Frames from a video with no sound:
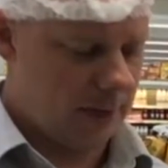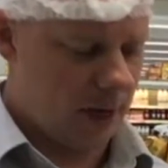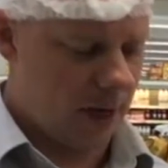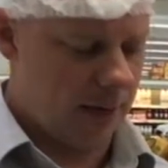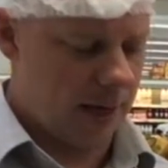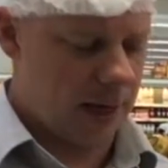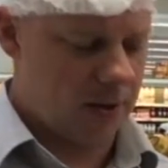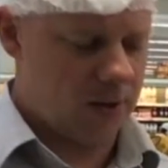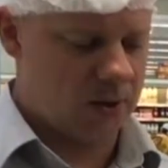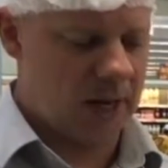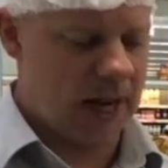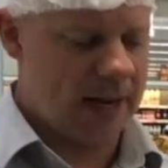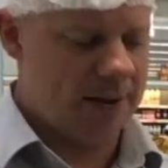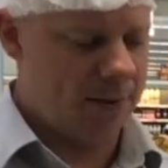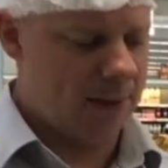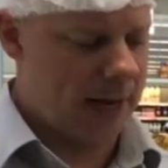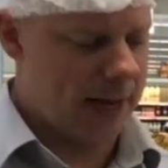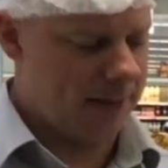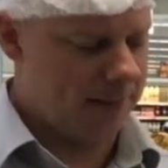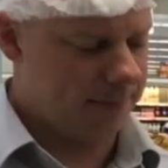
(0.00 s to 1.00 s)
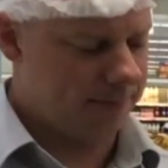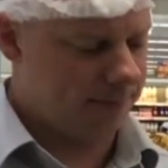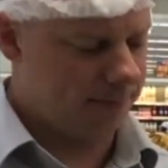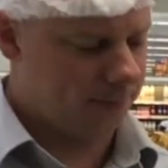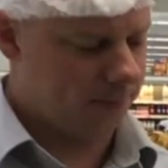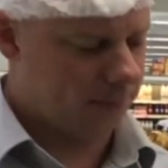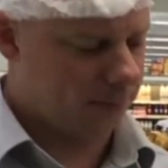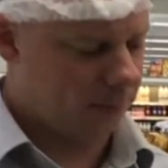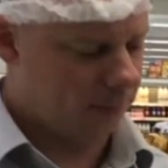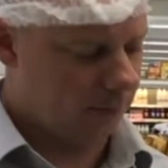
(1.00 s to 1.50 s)
I'm going to save that.
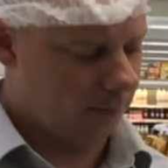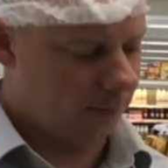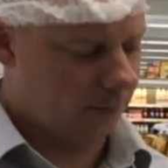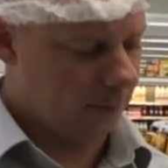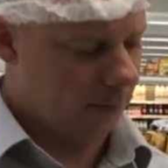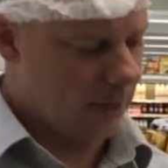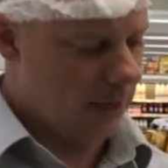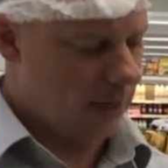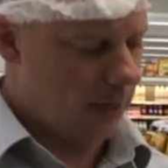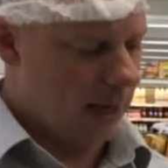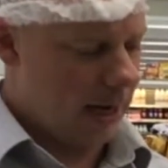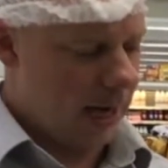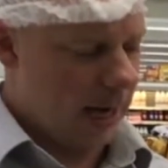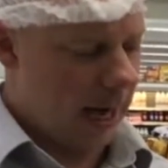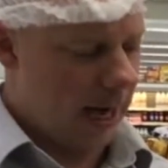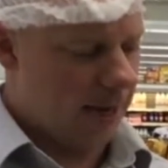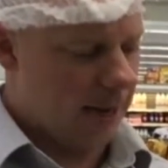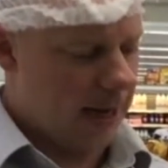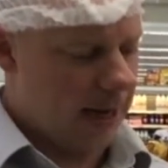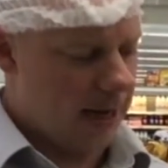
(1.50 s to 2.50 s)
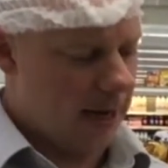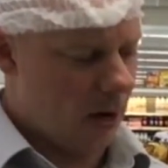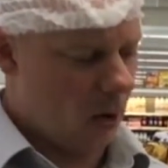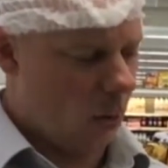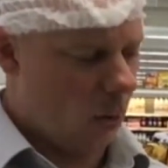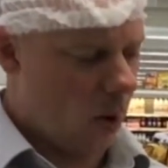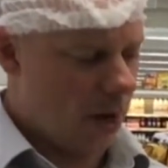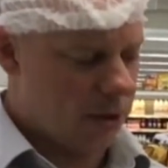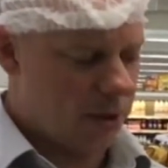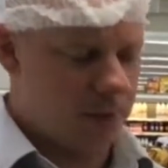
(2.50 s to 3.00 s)
And then
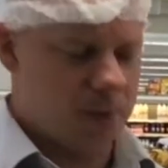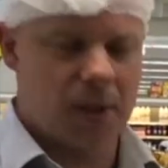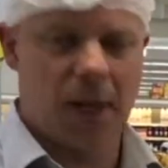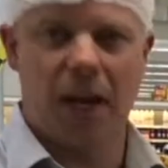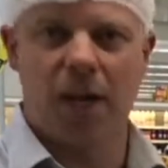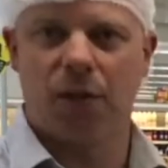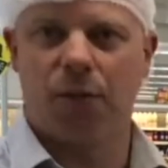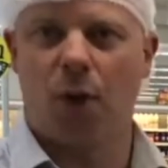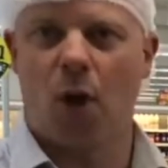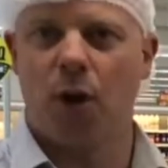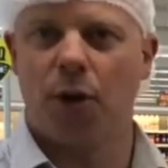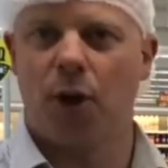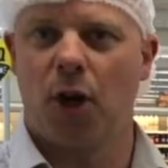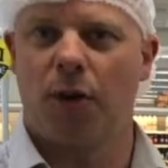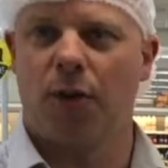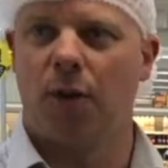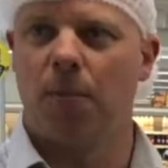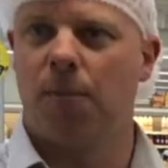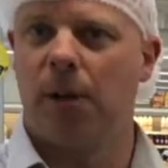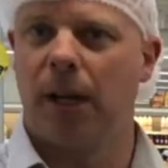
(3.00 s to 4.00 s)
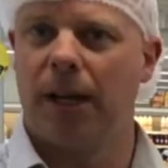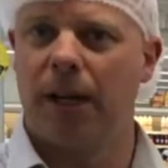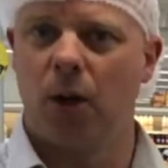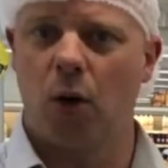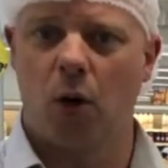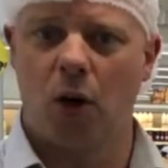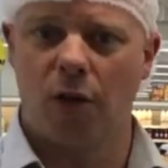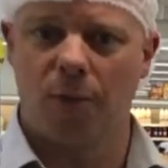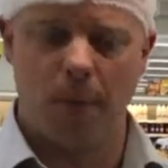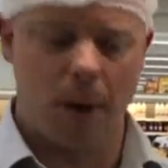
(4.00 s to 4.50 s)
once I'm satisfied that I've completed
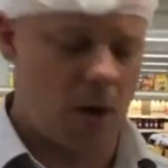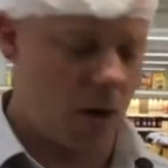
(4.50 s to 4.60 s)
all of my